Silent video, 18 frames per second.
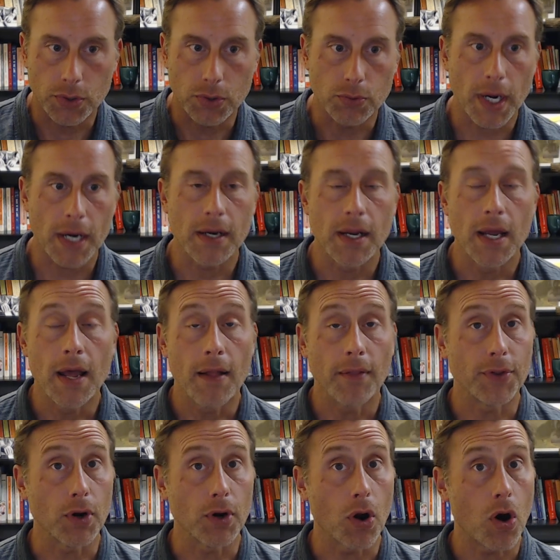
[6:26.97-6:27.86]
right?
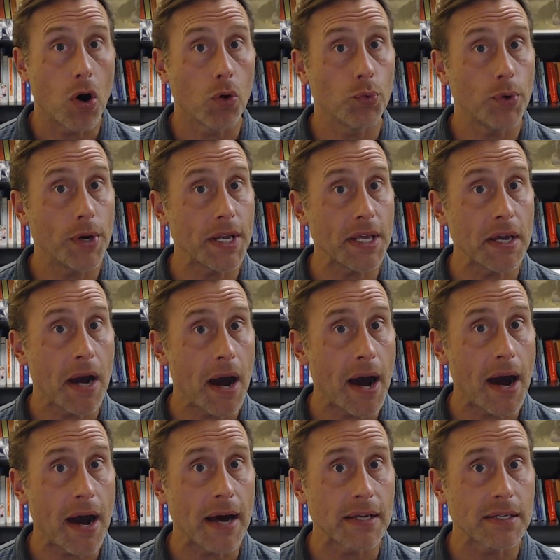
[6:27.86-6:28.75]
They're already
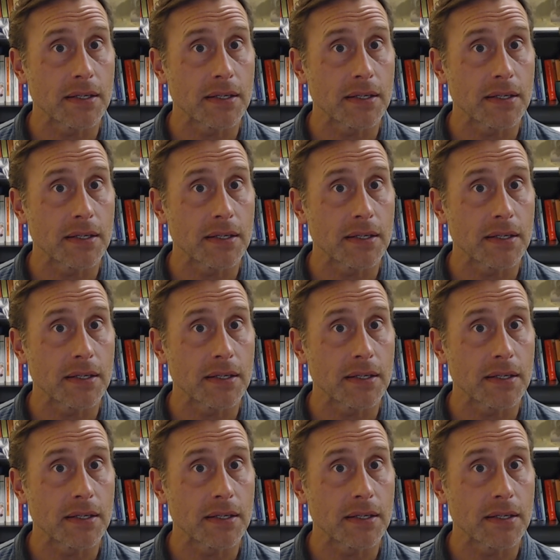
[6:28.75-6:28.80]
hot.